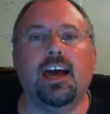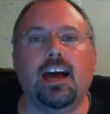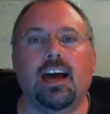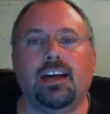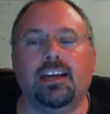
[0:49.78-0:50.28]

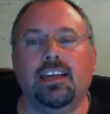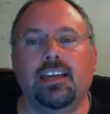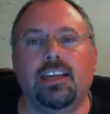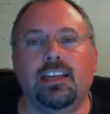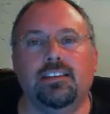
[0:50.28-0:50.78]
uh,
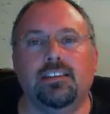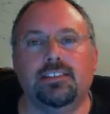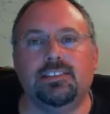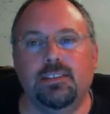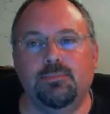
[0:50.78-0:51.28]
the
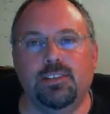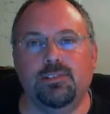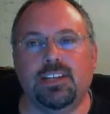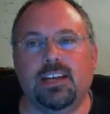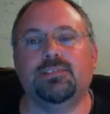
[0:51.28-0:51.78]
CPU
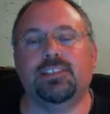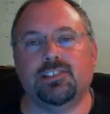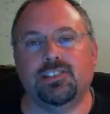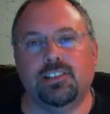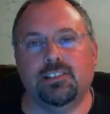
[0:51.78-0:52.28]
time is
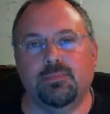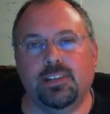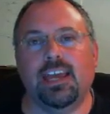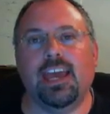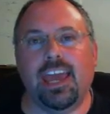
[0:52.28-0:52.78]
actually going to
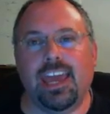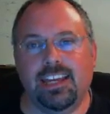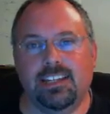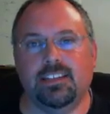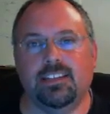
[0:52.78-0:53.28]
be
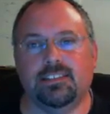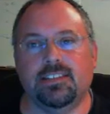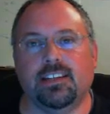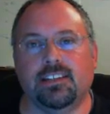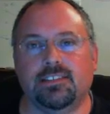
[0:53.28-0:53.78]
eight
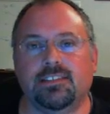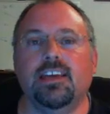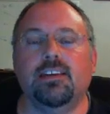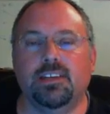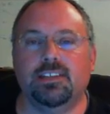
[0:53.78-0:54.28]
seconds
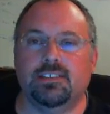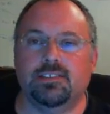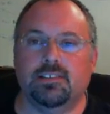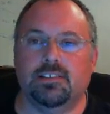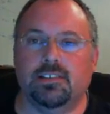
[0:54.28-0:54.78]
because it's
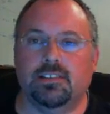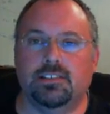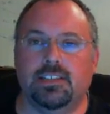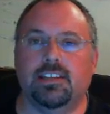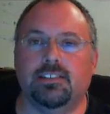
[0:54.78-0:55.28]
going to
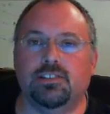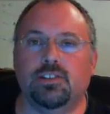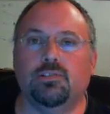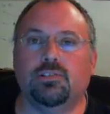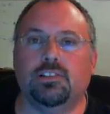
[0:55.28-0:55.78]
take the
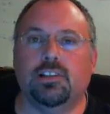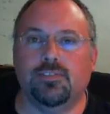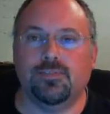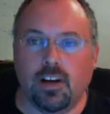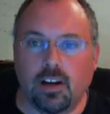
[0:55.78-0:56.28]
total
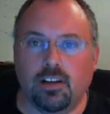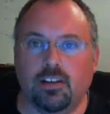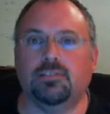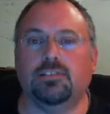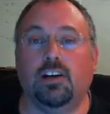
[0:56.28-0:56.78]
of
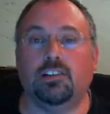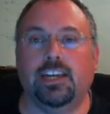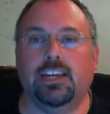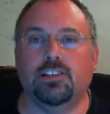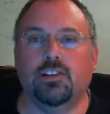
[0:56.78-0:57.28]
all all
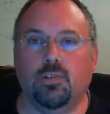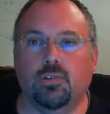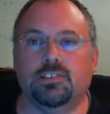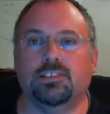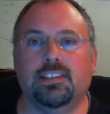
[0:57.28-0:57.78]
eight
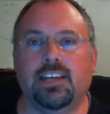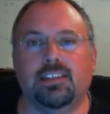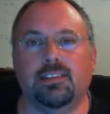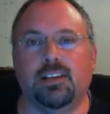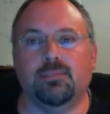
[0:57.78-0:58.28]
cores and add
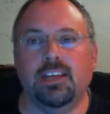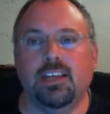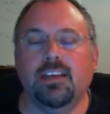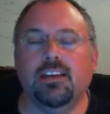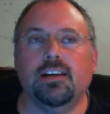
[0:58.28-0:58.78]
them up.
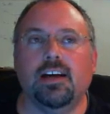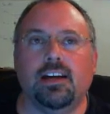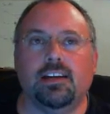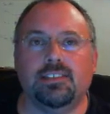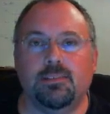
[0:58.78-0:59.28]

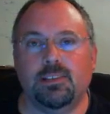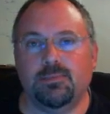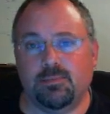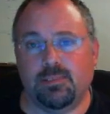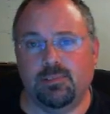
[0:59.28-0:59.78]
Uh, sometimes
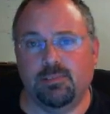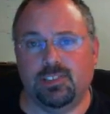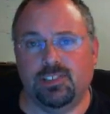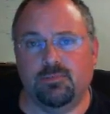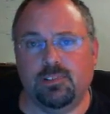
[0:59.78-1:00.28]
that might be
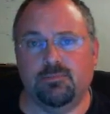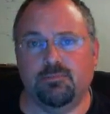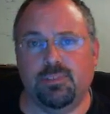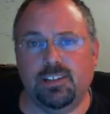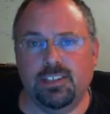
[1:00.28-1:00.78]
what you
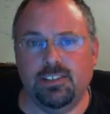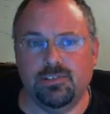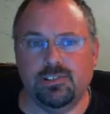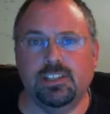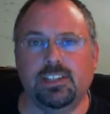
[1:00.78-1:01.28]
want, but
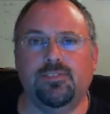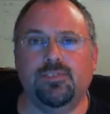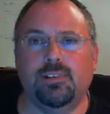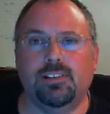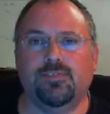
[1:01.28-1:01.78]
usually if
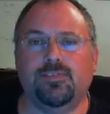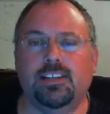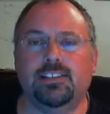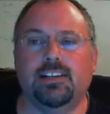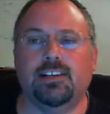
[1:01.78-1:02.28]
you want to
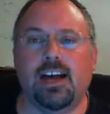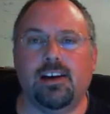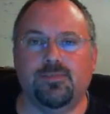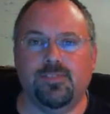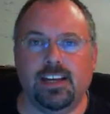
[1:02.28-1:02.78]
find out how
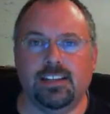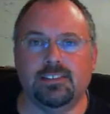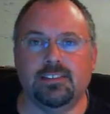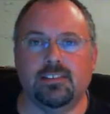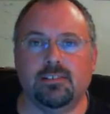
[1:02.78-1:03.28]

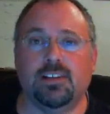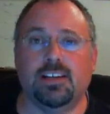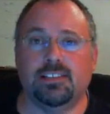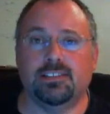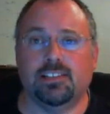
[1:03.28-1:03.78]
fast the process